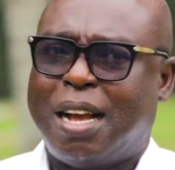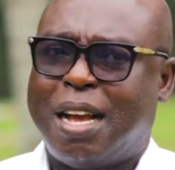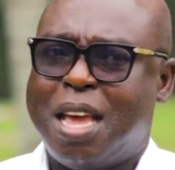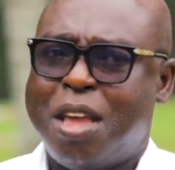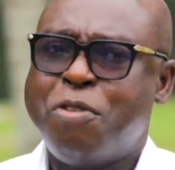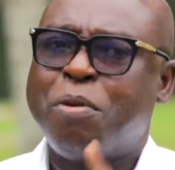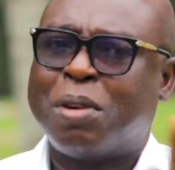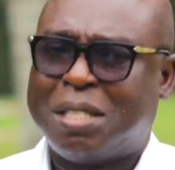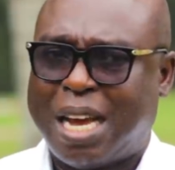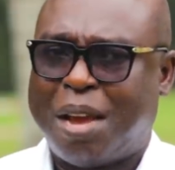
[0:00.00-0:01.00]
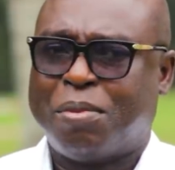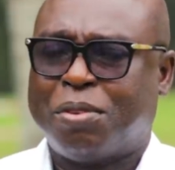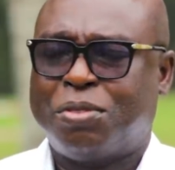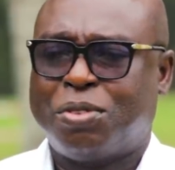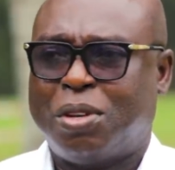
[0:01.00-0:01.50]
in your time, and
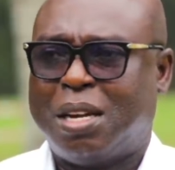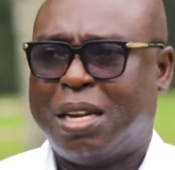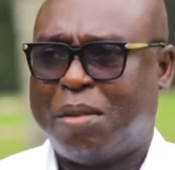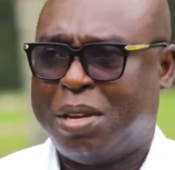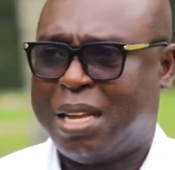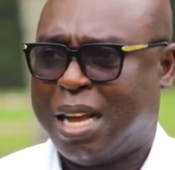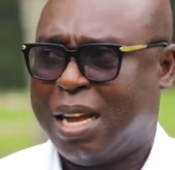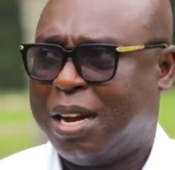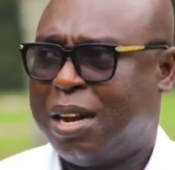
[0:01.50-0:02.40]
also, and I mean,